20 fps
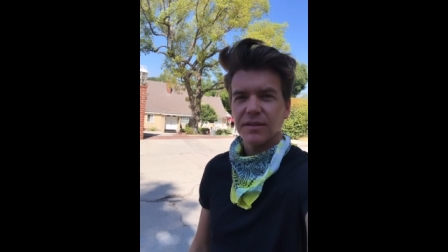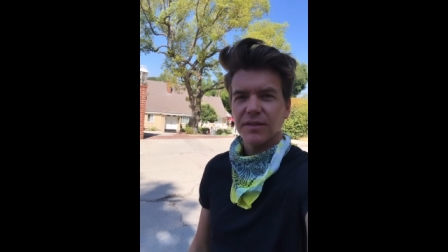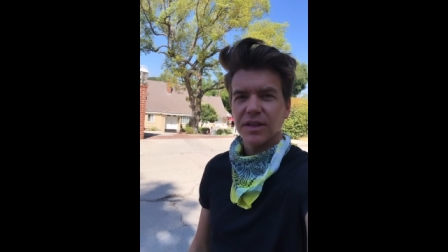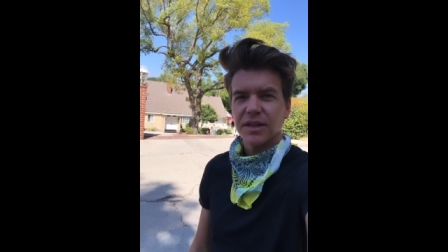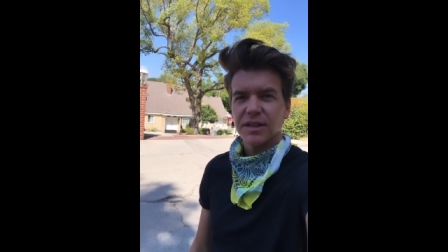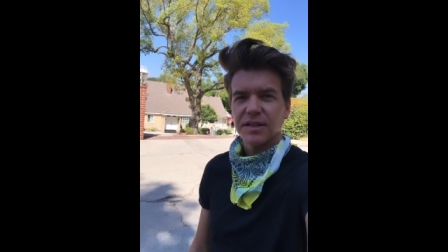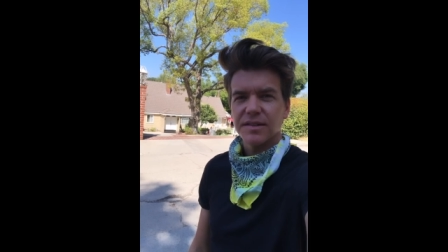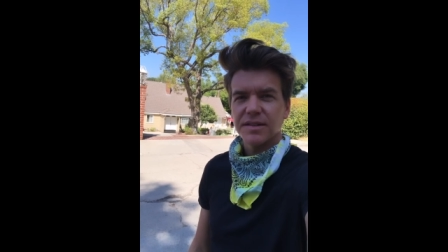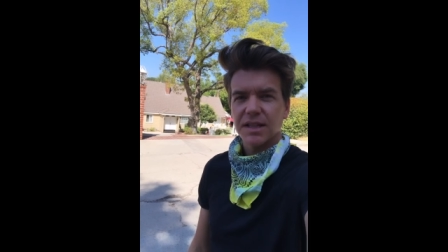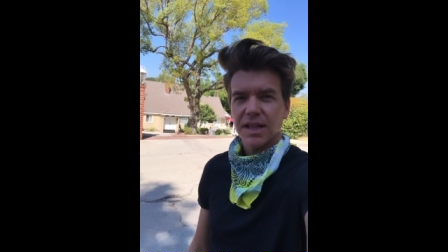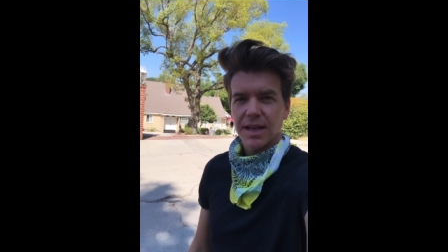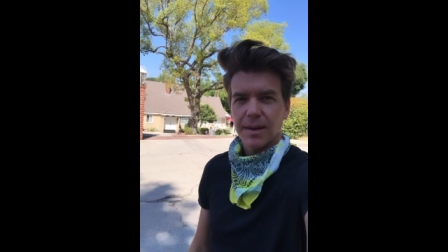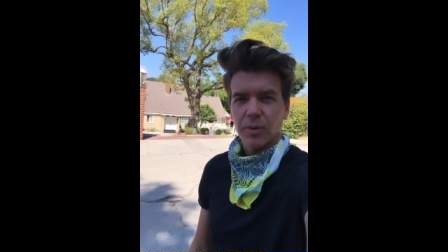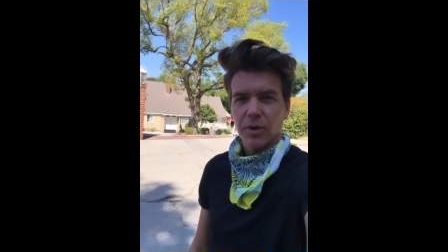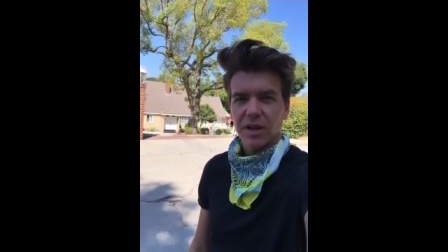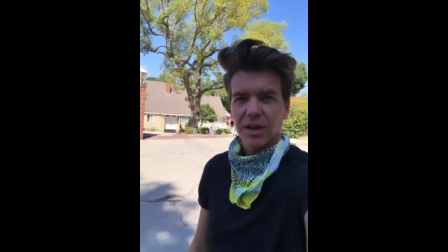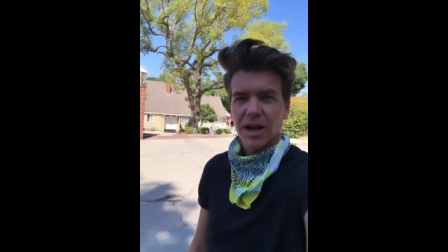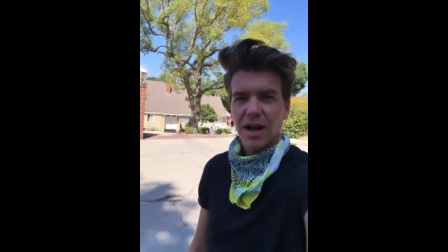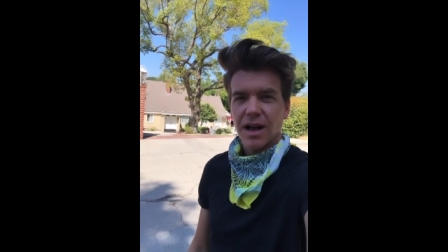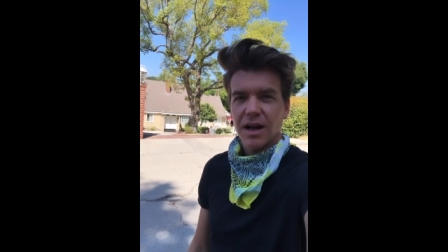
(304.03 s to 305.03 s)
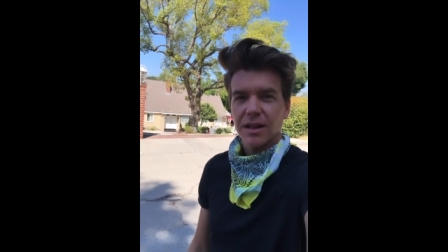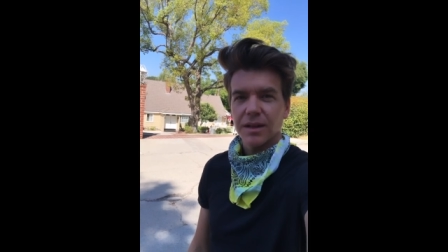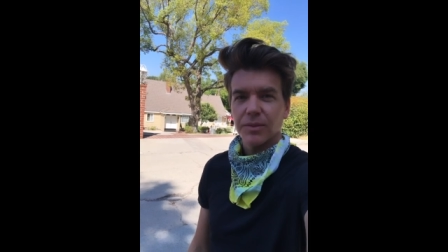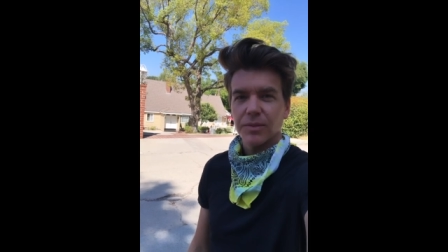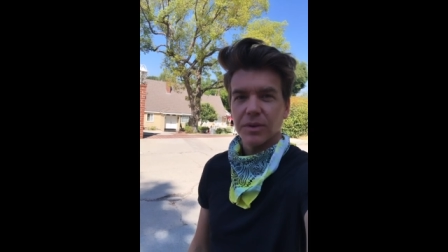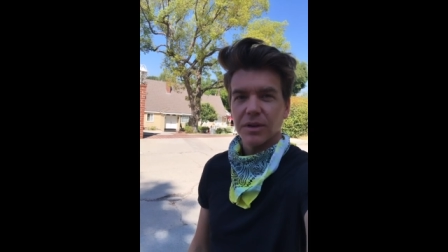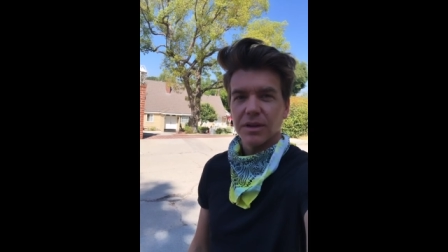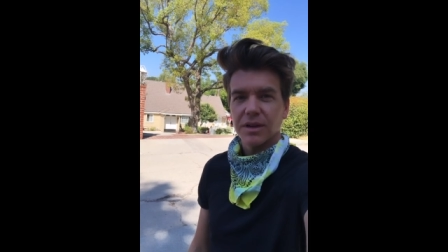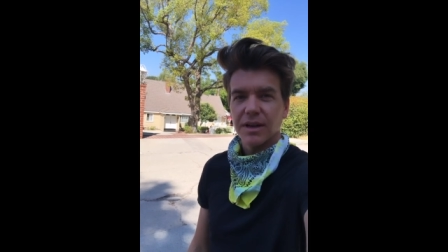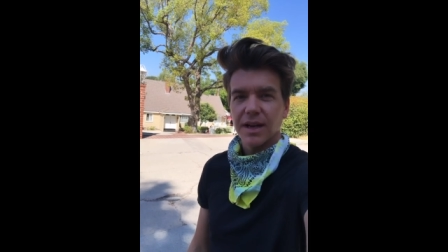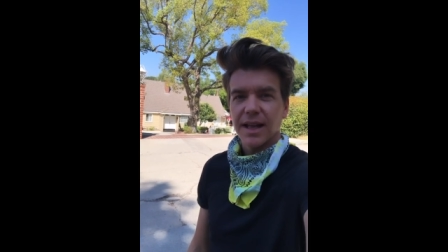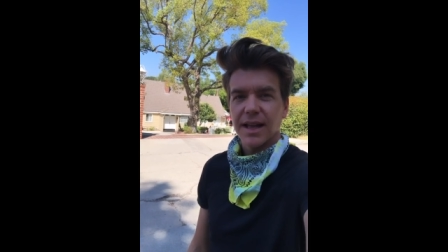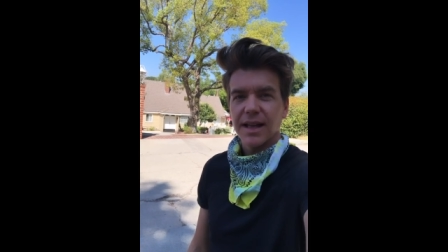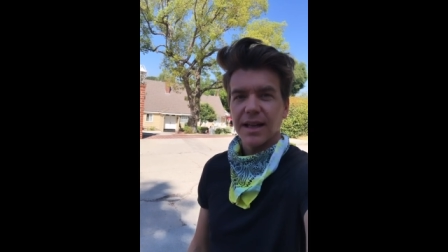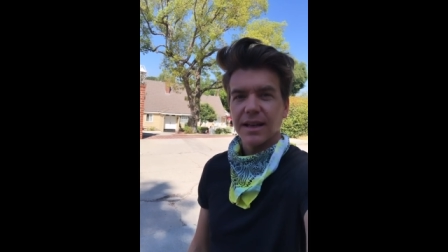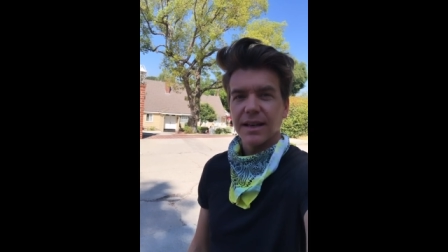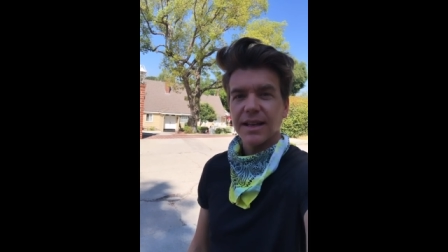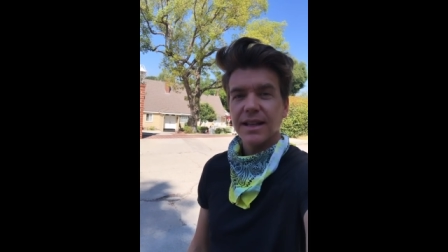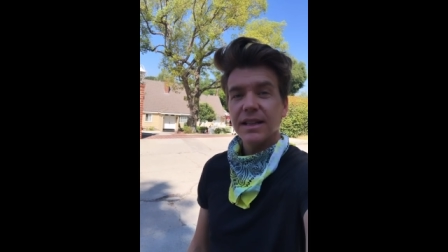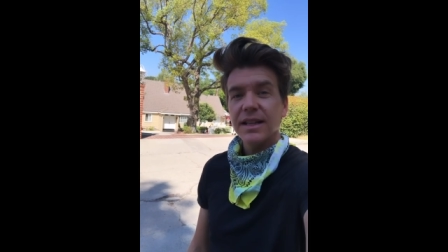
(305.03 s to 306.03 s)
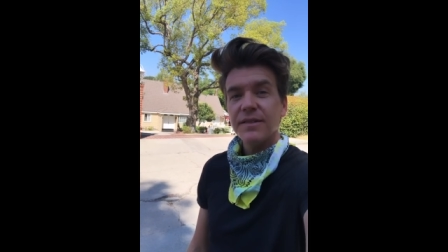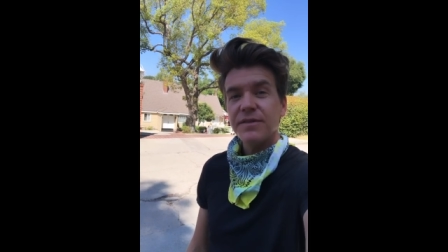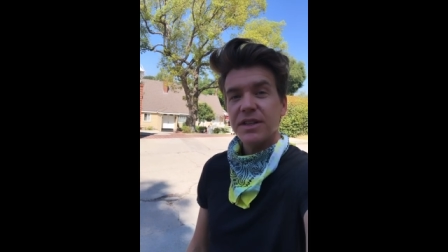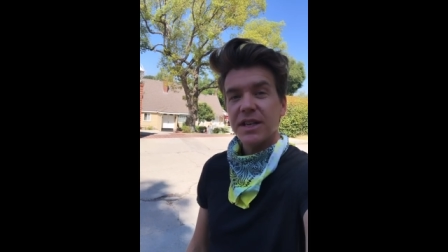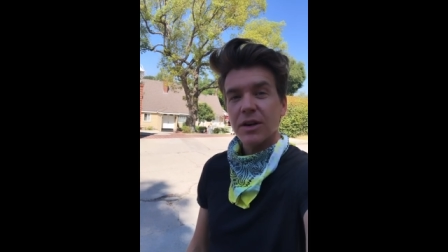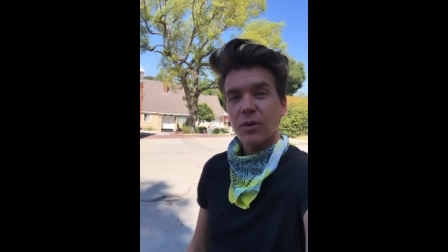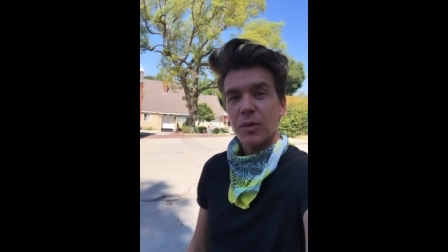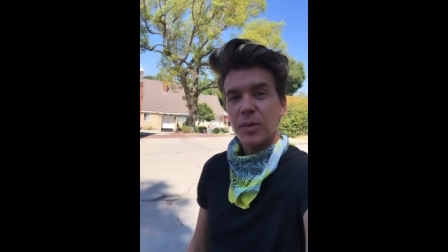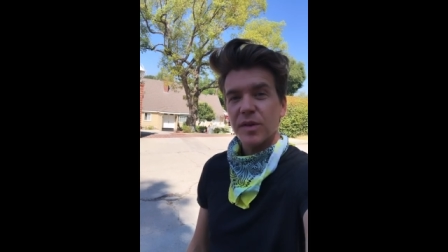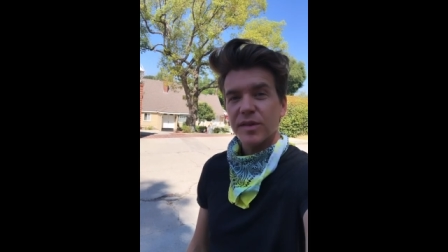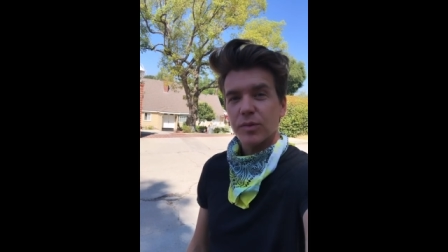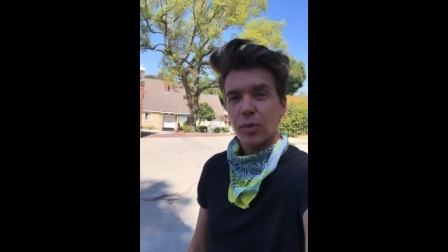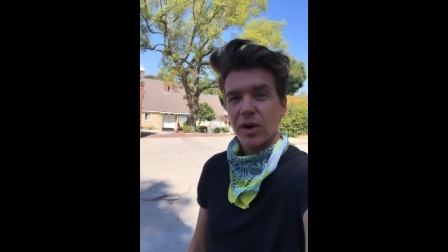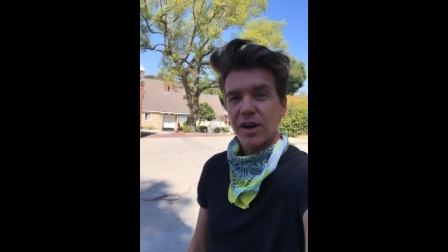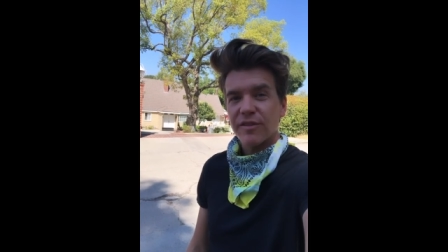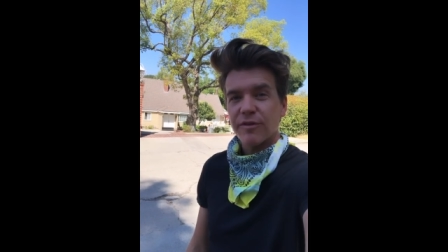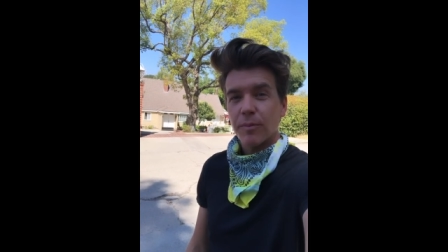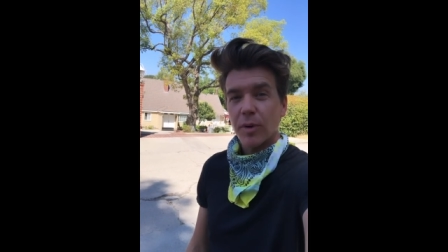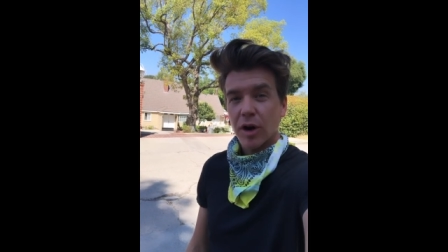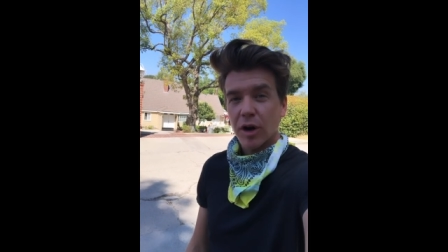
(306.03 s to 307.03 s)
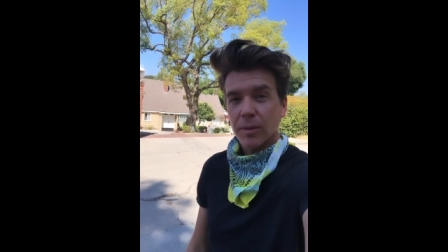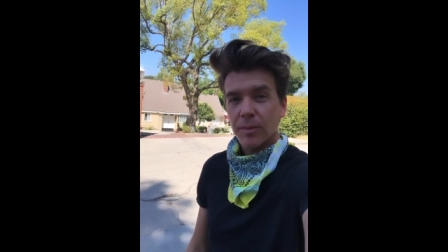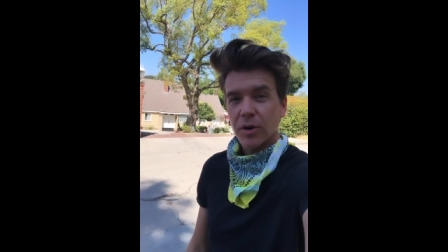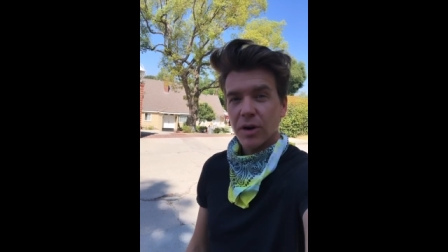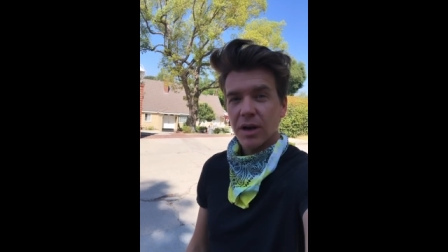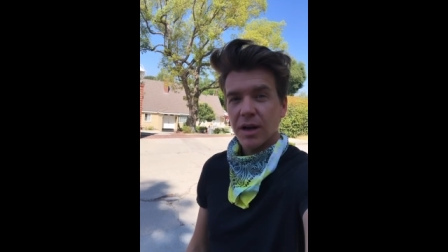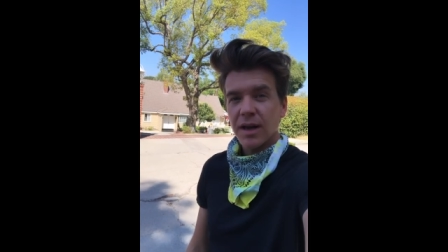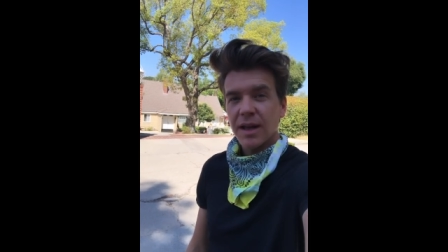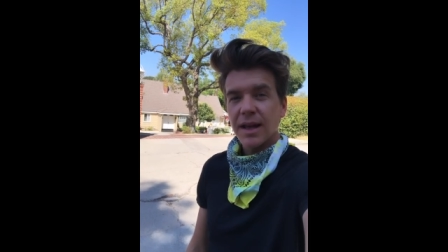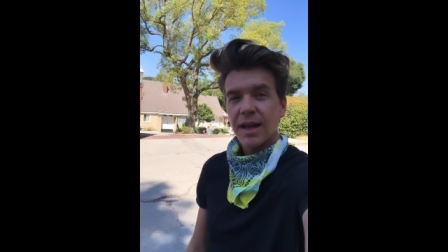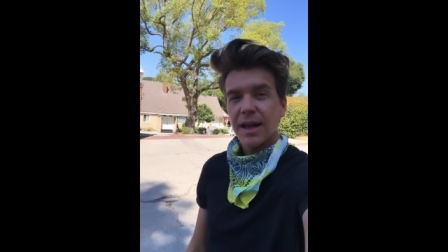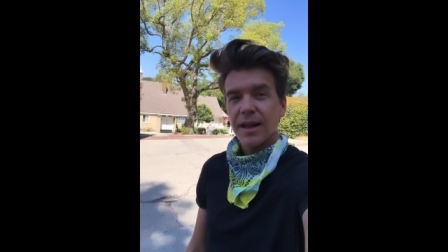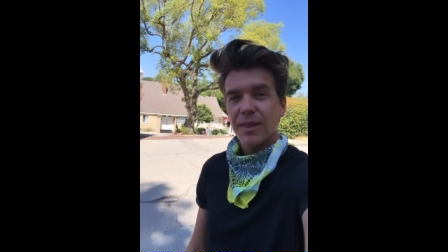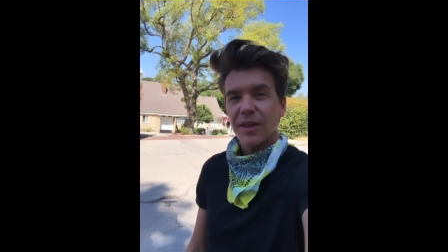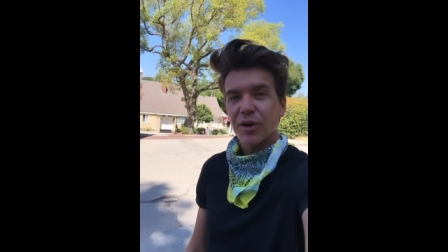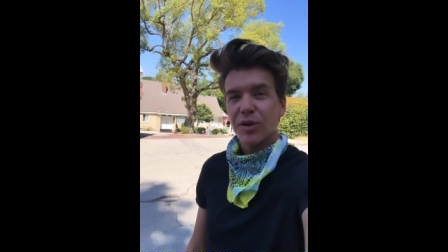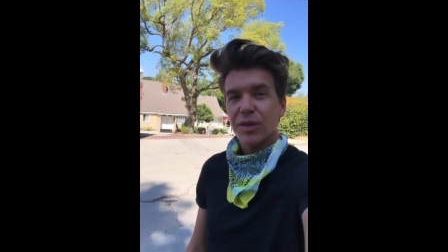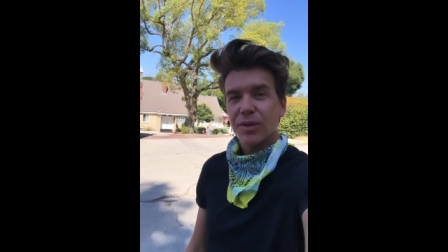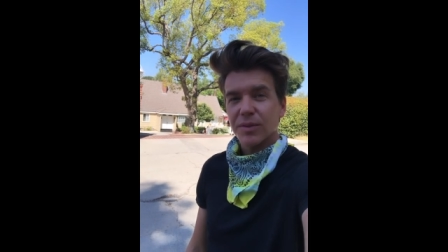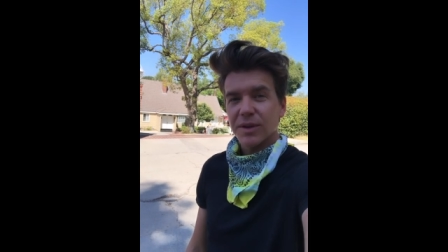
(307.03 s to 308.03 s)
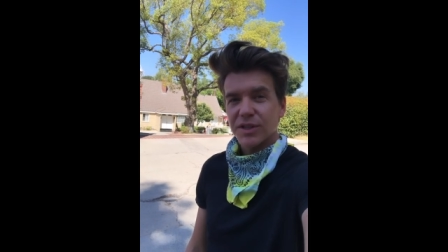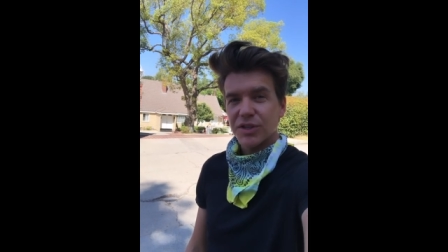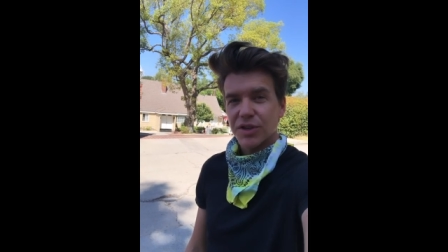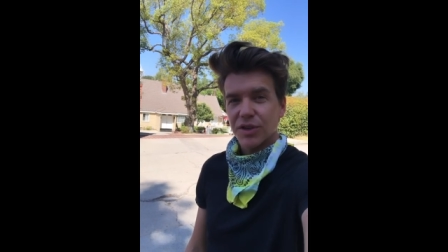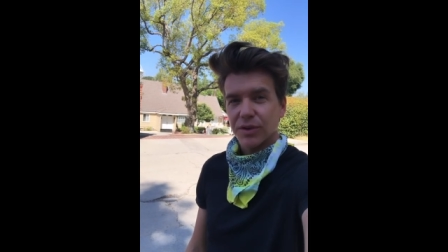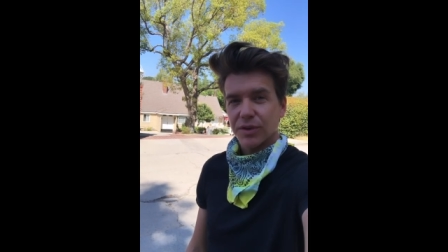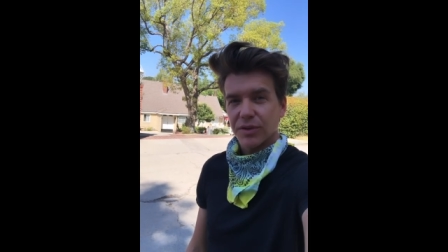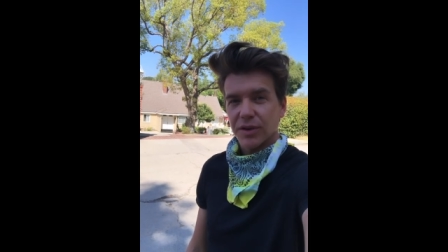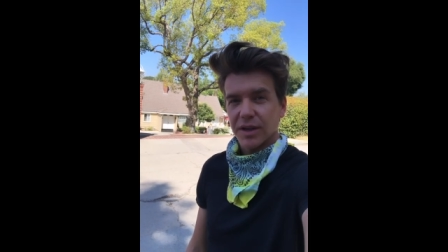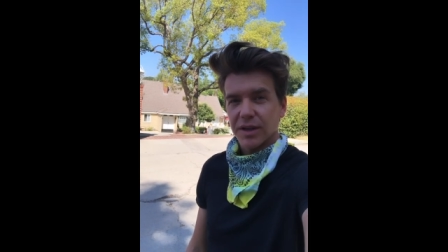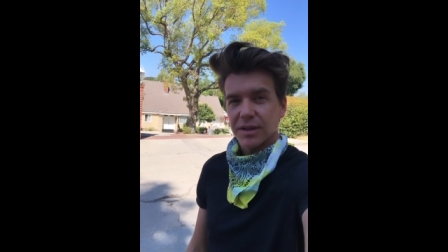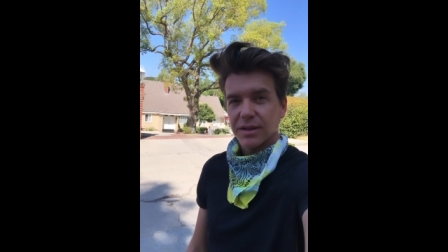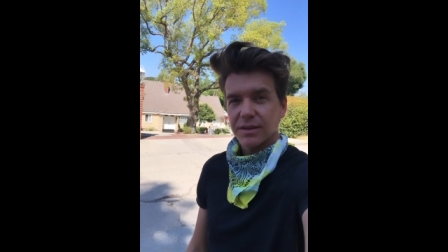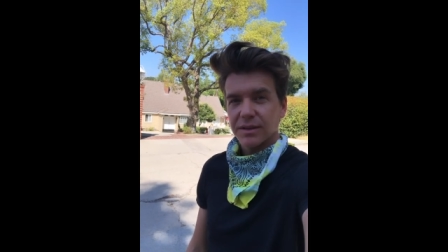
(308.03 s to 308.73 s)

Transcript: his label in Hollywood. And he lived here with his wife Barbara and their three children.